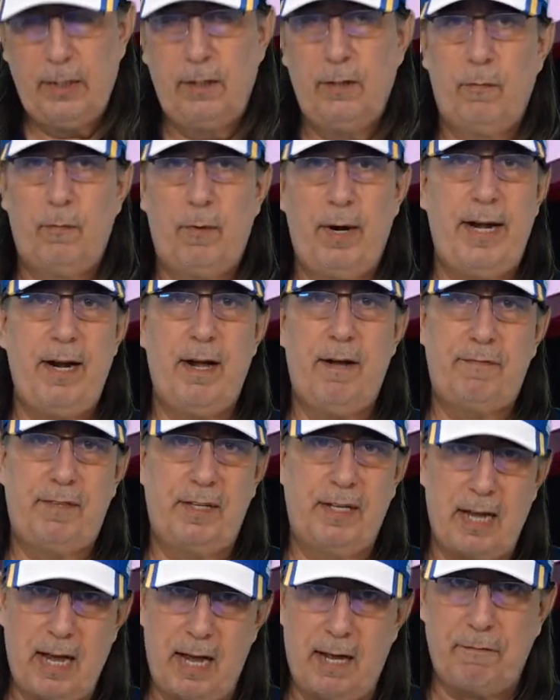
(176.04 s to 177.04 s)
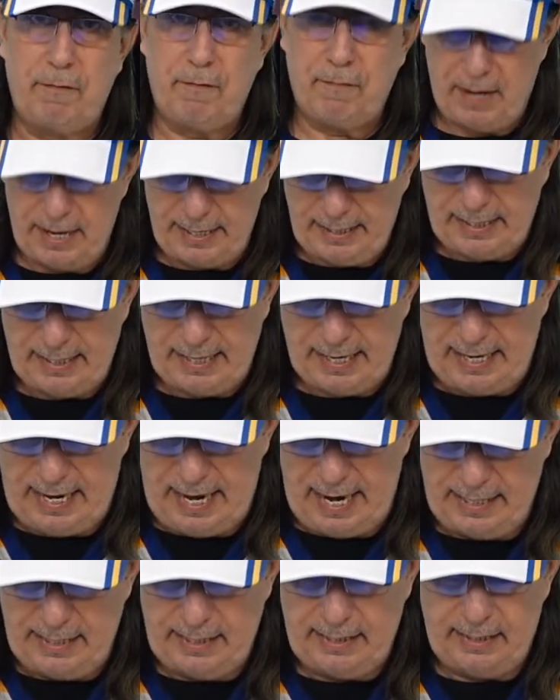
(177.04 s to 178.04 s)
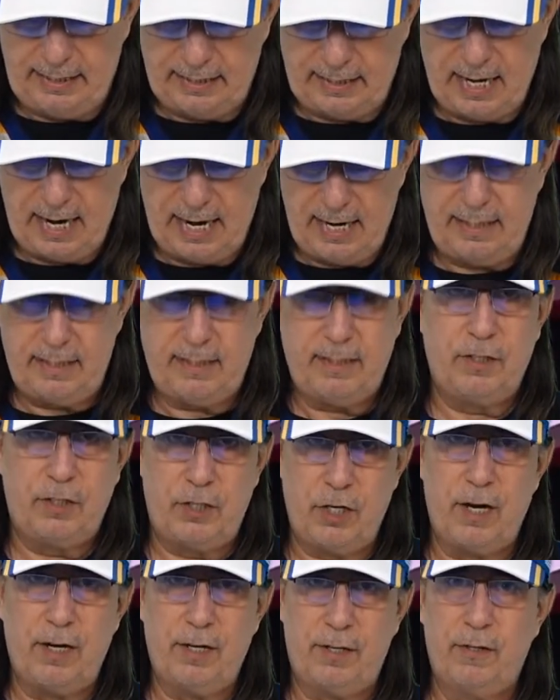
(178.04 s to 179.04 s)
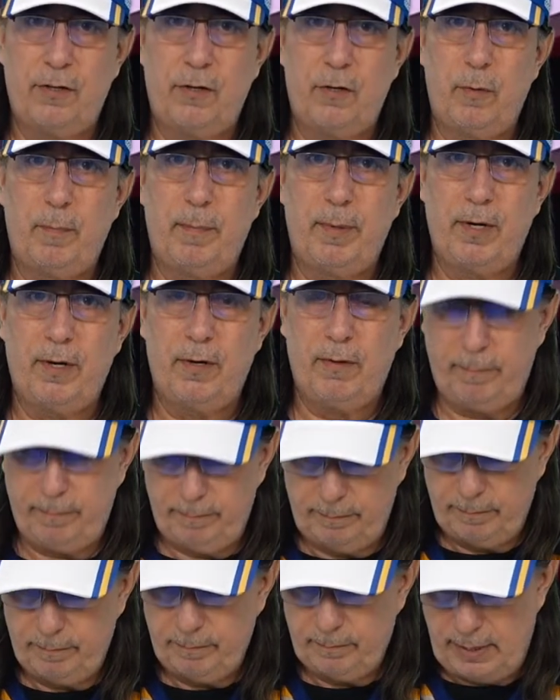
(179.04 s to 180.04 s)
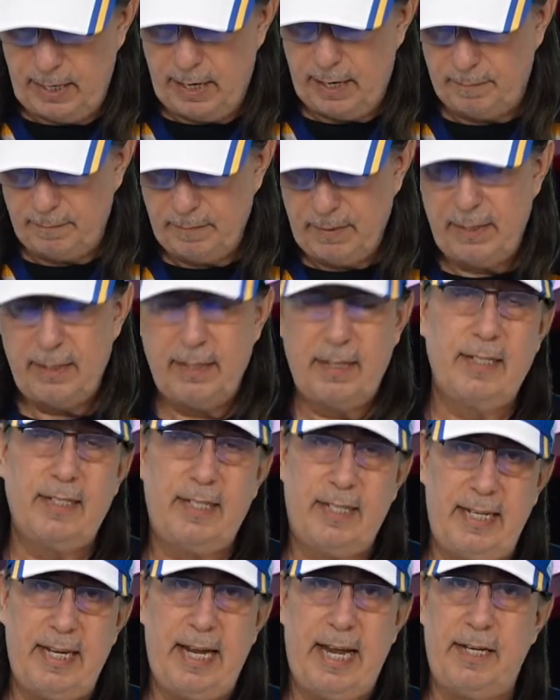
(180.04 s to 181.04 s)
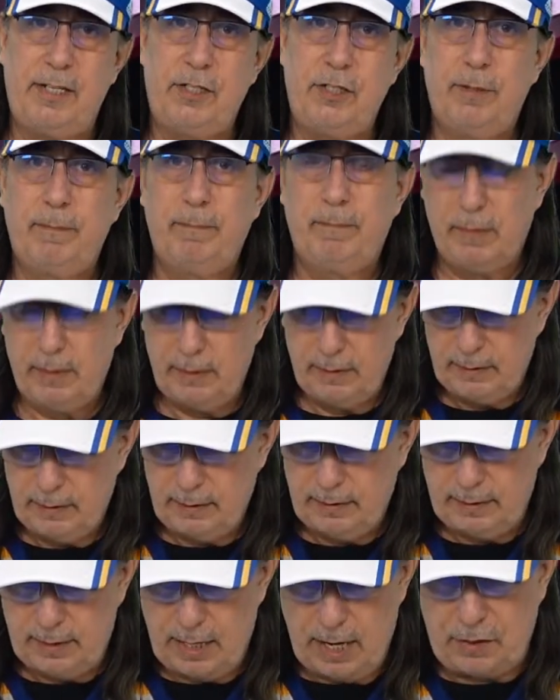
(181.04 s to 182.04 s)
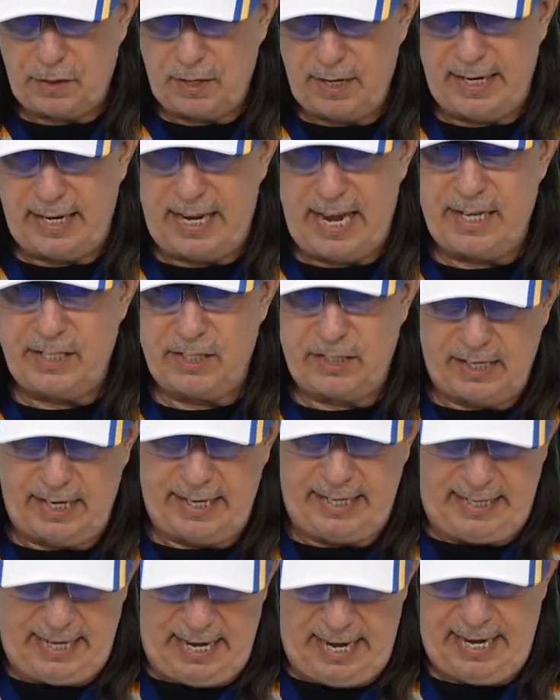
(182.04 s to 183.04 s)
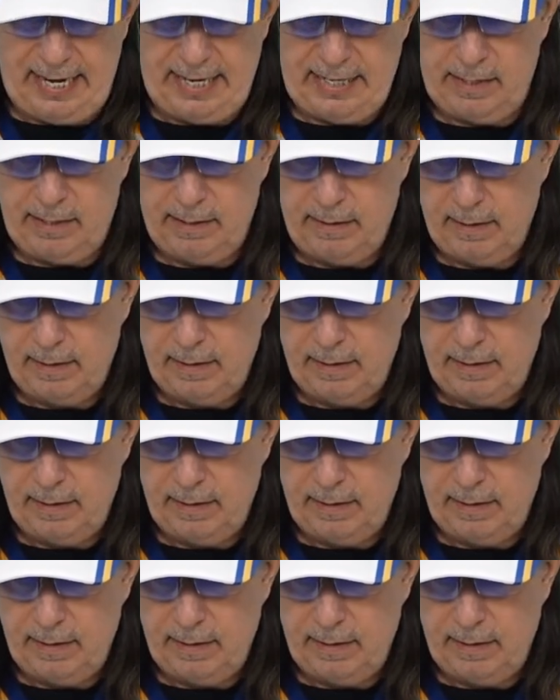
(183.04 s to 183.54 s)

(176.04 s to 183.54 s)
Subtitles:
Right off the cuff, if I can get any of these guys, Jonathan Huberdeau. Yeah, because of the age. Nothing against like Kane